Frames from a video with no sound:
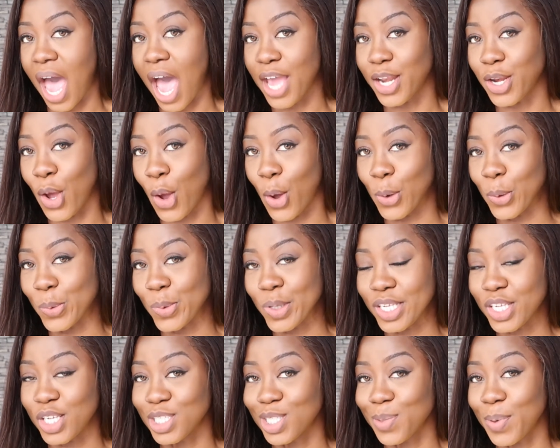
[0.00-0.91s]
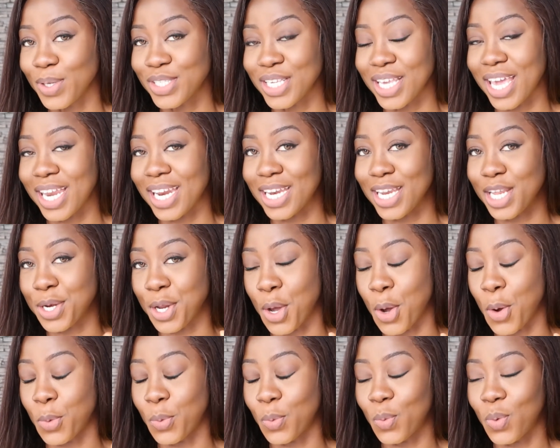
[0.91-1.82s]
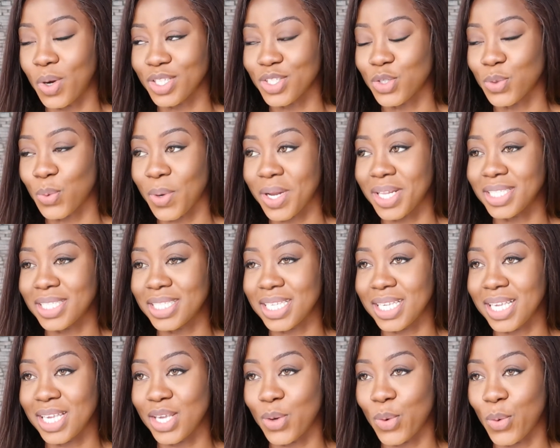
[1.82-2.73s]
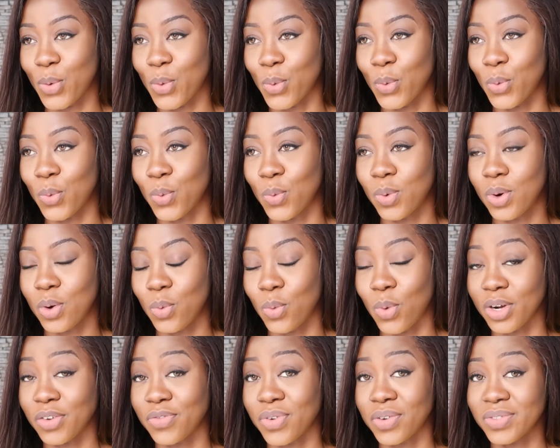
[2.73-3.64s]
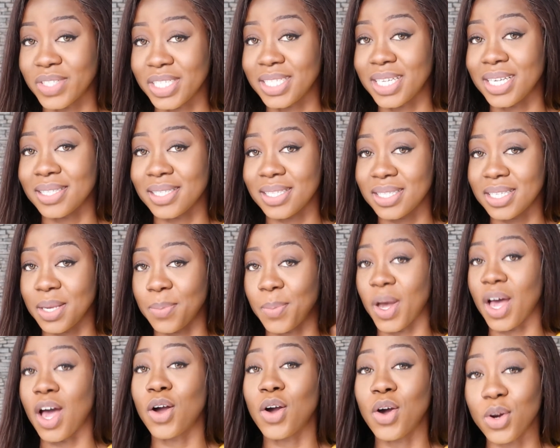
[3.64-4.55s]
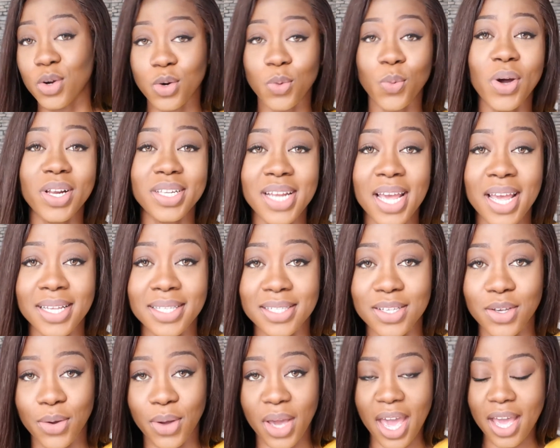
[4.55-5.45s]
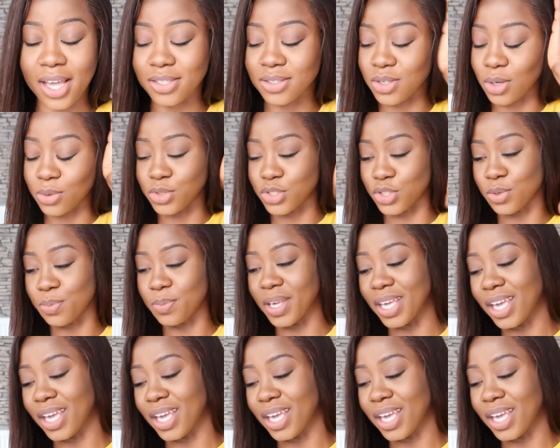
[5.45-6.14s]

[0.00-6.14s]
I know you're supposed to get it in a 120 or 150 density, but I got it in a 180, okay? Don't shoot